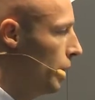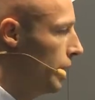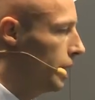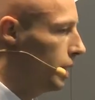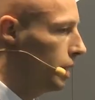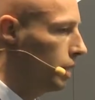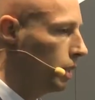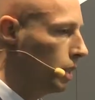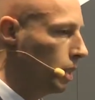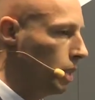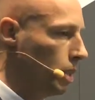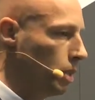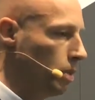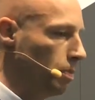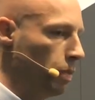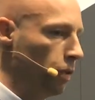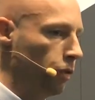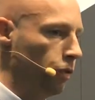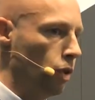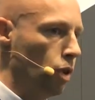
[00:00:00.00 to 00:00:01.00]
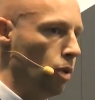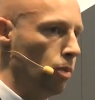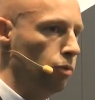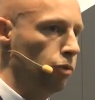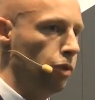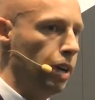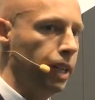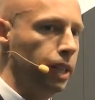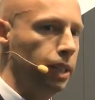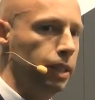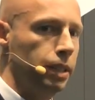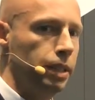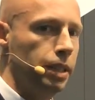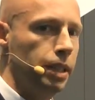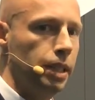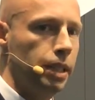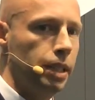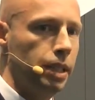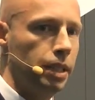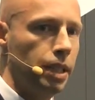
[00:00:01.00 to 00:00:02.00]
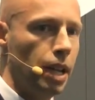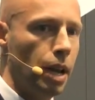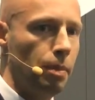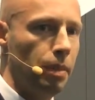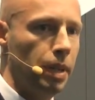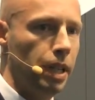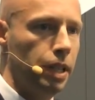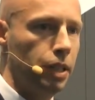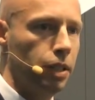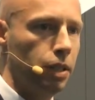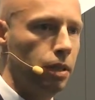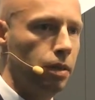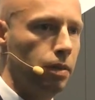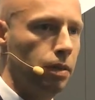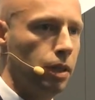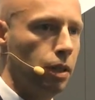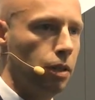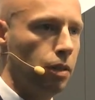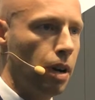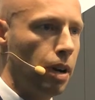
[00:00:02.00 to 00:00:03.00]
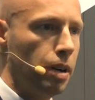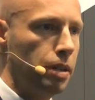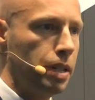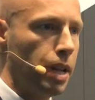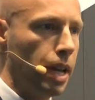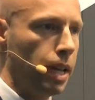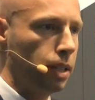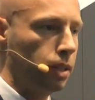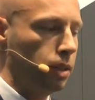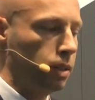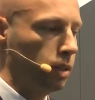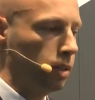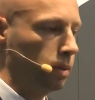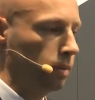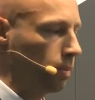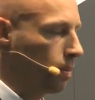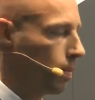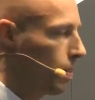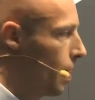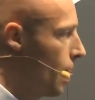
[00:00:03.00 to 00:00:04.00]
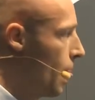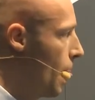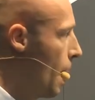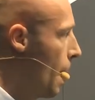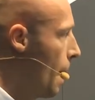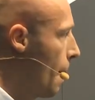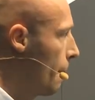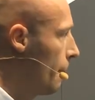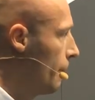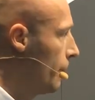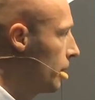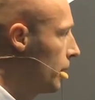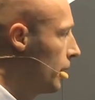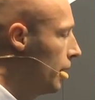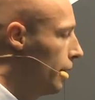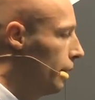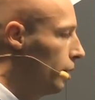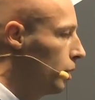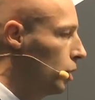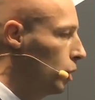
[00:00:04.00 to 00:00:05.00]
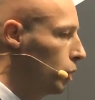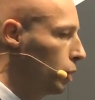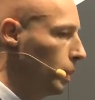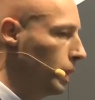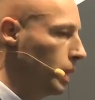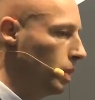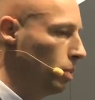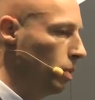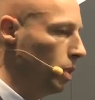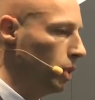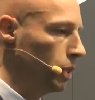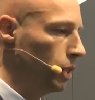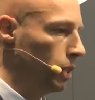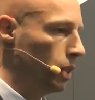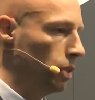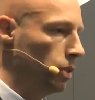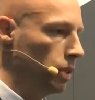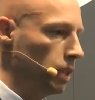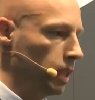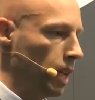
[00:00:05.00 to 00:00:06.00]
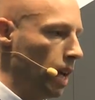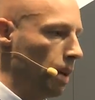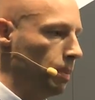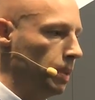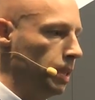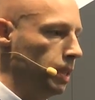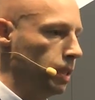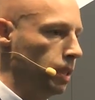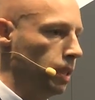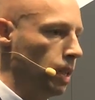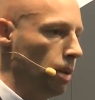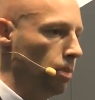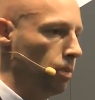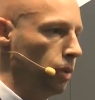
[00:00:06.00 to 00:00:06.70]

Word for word: We can perform regular decontamination of the cryotanks. And of course, we can wash those gametes and